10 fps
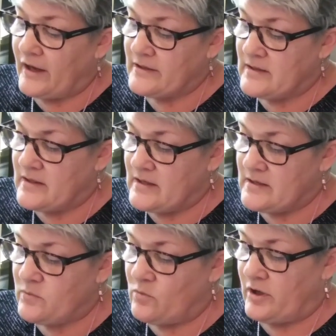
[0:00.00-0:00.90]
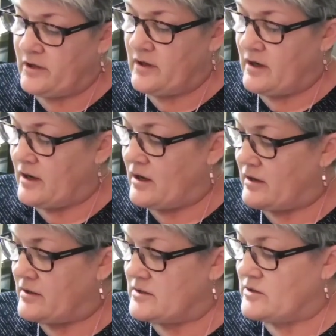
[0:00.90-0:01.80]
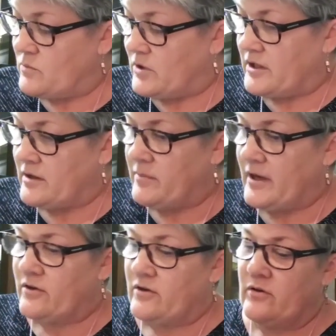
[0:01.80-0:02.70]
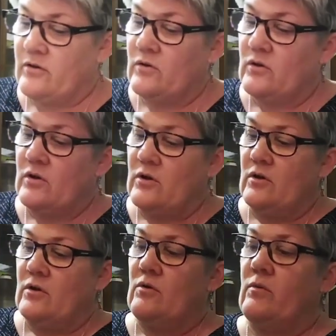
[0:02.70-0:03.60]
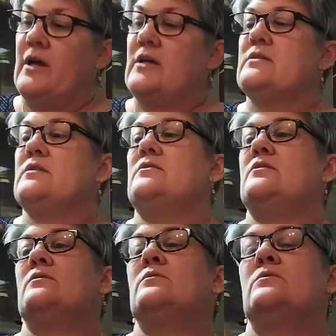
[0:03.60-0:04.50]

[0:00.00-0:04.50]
I liked this one. This is one of the better ways to